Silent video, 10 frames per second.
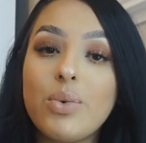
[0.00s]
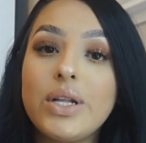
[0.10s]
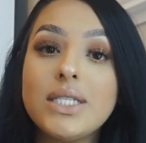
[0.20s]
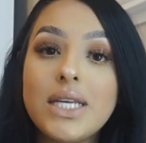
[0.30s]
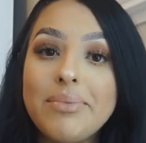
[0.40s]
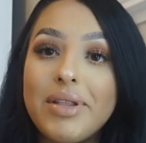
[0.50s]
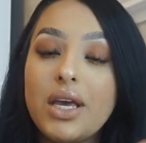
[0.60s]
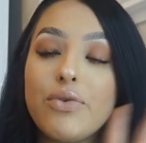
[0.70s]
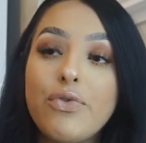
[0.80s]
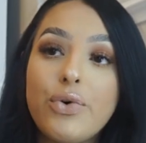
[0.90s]
one. Same
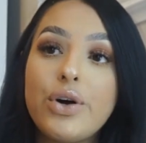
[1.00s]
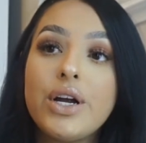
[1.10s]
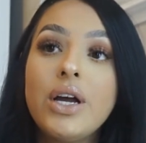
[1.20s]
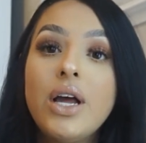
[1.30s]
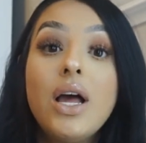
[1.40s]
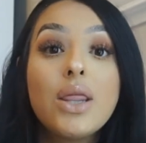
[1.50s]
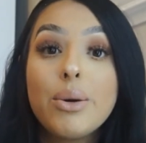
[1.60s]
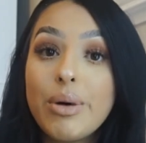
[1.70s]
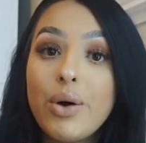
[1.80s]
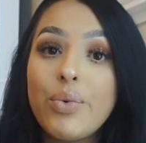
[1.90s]
thing for the
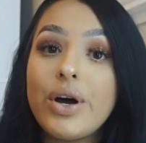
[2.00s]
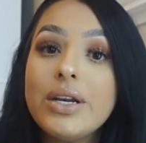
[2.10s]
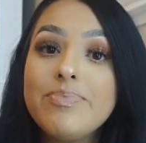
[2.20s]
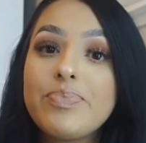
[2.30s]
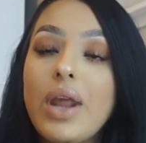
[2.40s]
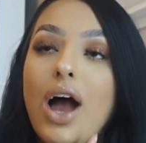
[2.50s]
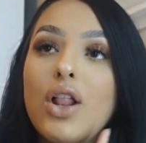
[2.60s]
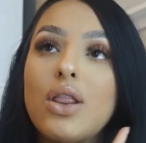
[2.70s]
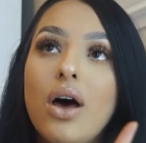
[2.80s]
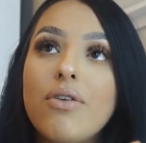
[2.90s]
brown one. A
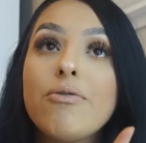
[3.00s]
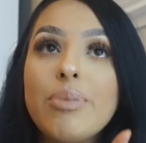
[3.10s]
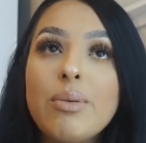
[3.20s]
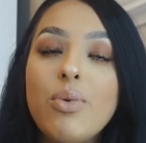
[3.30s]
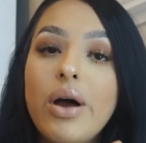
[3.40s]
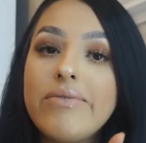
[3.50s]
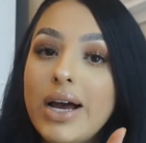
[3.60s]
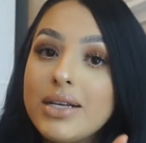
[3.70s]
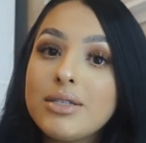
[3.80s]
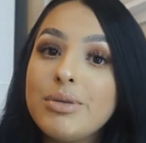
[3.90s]
lot of people have
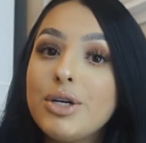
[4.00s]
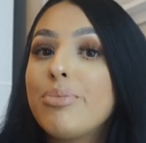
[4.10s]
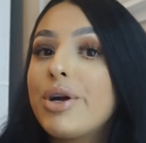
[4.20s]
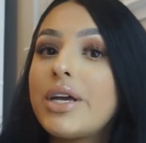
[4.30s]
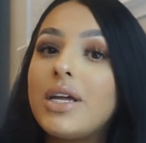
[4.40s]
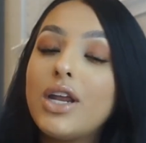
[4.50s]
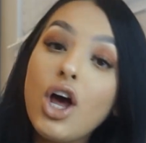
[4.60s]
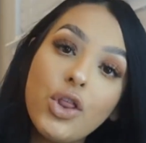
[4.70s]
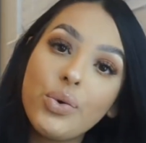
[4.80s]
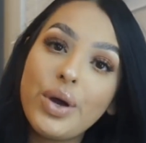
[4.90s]
asked me to bring in
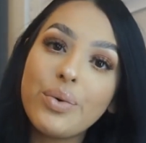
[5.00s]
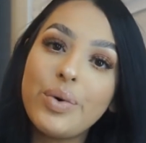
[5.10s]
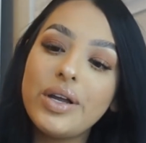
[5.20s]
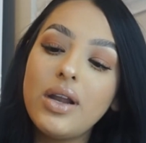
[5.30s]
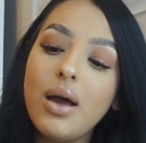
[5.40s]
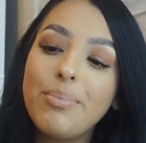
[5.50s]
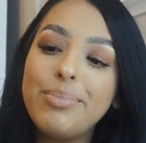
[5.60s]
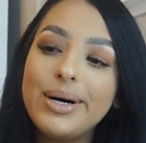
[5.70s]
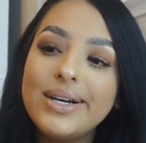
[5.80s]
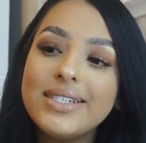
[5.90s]
the red one,
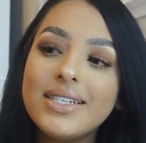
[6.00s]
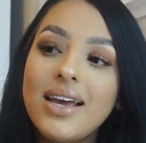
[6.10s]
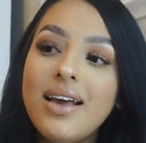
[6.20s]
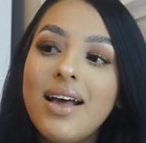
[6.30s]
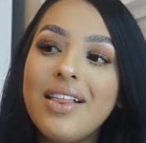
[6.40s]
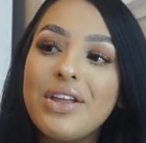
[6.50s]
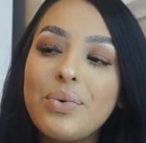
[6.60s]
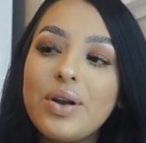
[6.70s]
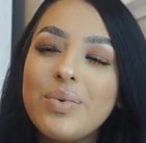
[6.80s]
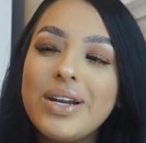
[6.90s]
but the
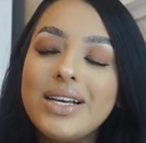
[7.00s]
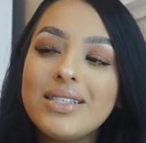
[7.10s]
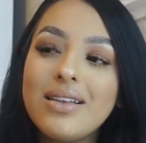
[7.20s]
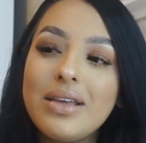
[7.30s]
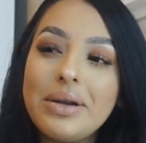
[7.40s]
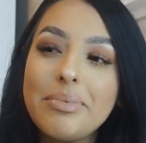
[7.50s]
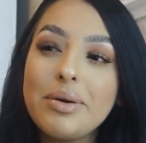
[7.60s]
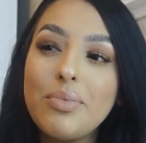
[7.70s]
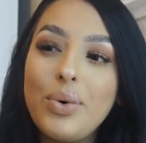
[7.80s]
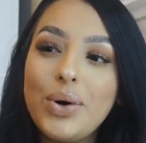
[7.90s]
red one is a little
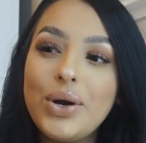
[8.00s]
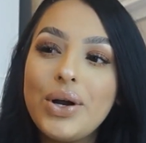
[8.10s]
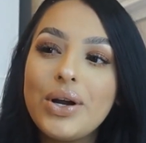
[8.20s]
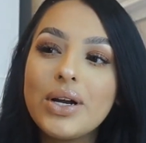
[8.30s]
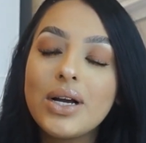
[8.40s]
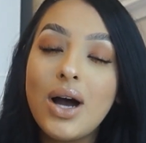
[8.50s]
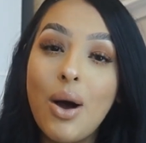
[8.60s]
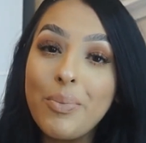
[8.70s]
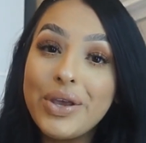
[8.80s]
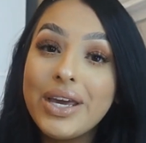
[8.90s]
bit more
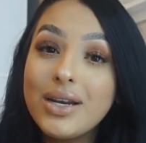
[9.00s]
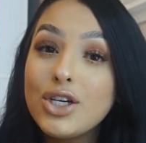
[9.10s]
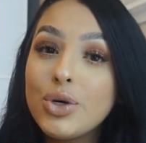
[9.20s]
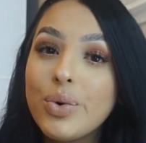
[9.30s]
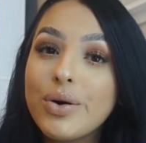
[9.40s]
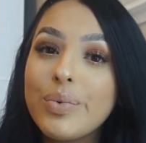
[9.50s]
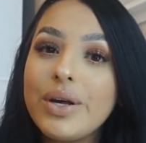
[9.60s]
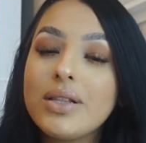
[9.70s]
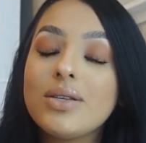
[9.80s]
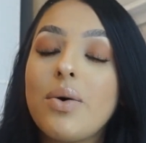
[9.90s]
complicated to work
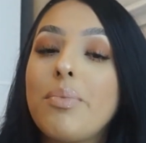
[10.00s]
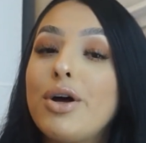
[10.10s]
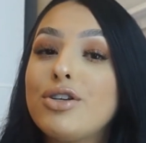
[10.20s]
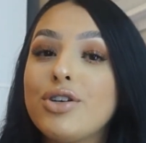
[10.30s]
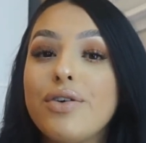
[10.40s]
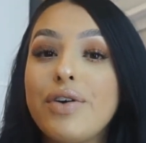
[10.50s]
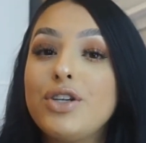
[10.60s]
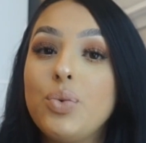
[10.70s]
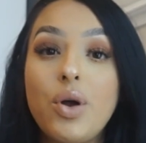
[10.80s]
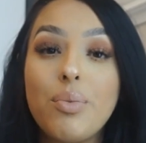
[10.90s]
with. So I'm not sure if I
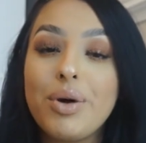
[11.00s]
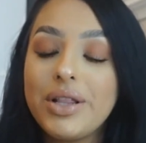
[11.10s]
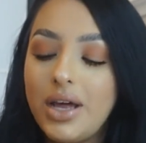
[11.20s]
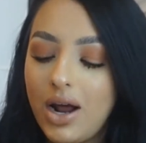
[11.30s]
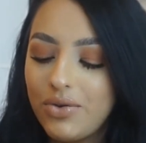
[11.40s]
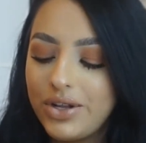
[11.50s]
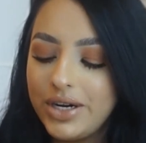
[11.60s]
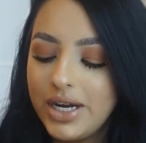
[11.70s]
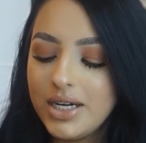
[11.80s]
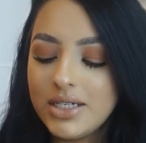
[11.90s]
do want to bring that out there
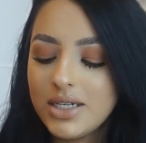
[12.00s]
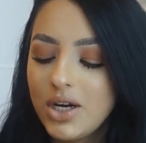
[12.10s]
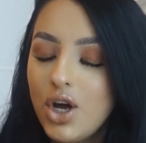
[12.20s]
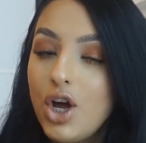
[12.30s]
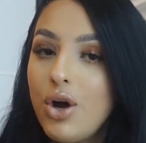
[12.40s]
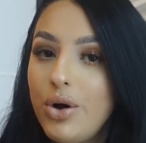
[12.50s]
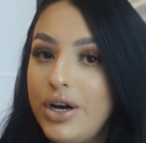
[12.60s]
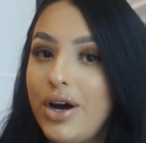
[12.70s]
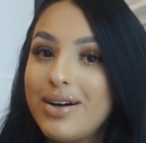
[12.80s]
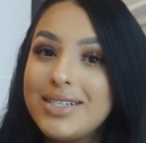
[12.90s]
yet or
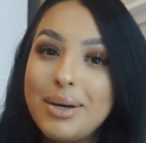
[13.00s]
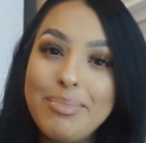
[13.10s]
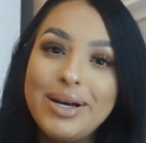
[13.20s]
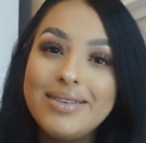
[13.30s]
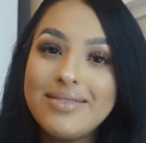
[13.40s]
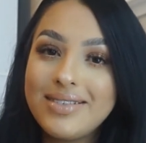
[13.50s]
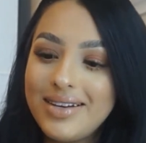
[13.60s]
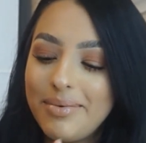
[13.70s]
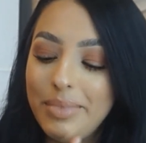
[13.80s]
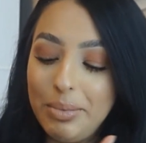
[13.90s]
not. But
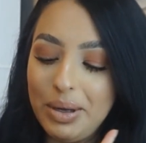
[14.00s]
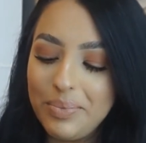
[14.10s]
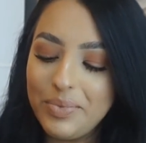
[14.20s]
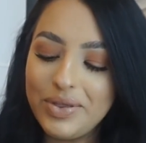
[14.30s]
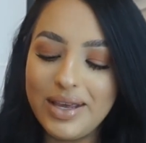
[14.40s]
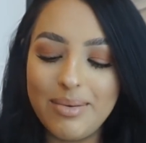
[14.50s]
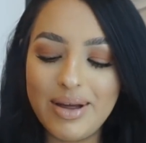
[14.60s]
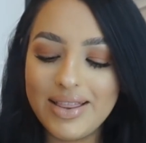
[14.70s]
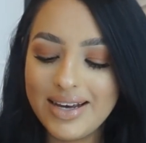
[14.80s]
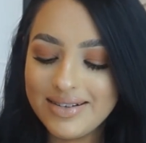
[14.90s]
maybe we'll think
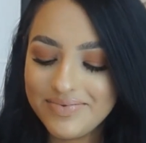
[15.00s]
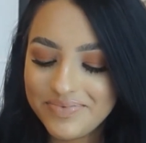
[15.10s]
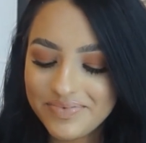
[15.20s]
about that.